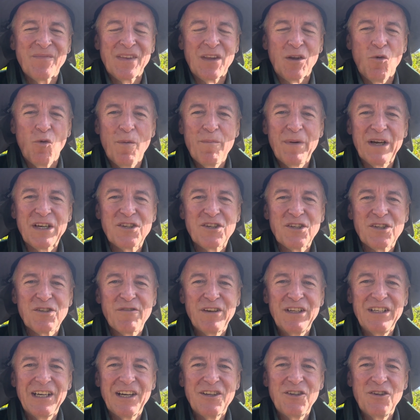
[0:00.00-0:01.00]
What makes this
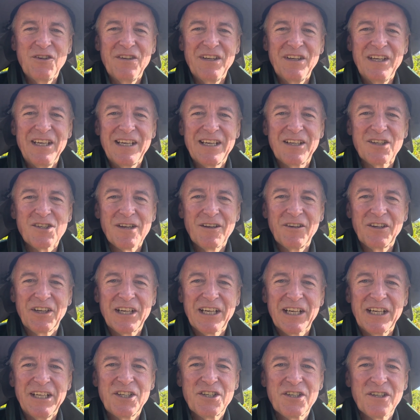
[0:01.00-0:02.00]
vineyard unique is
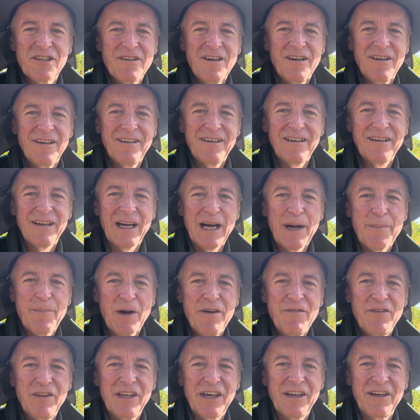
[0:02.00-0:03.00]
location. Up
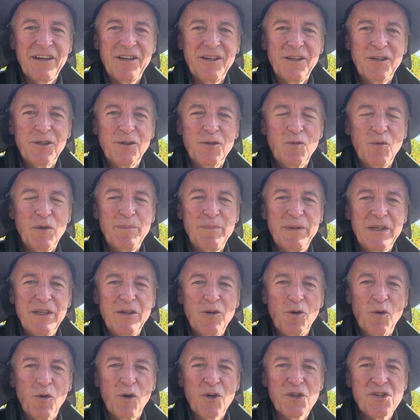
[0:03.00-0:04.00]
over that hill would be
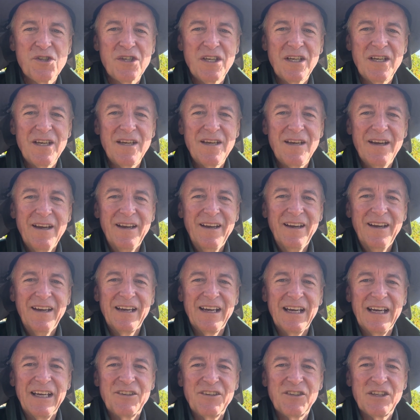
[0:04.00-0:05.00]
Orsi
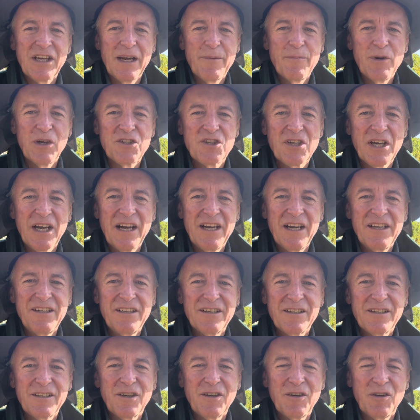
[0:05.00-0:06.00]
and Della
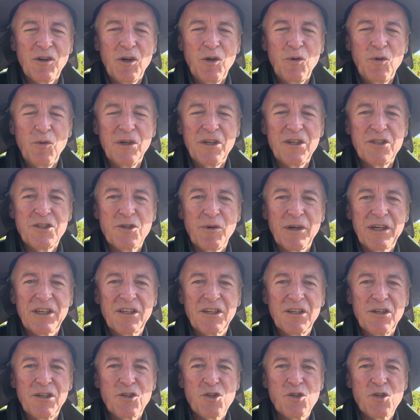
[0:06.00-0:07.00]
Montagna, who are
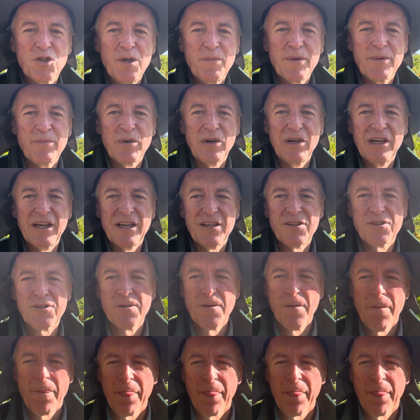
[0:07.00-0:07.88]
direct-to-consumer brands.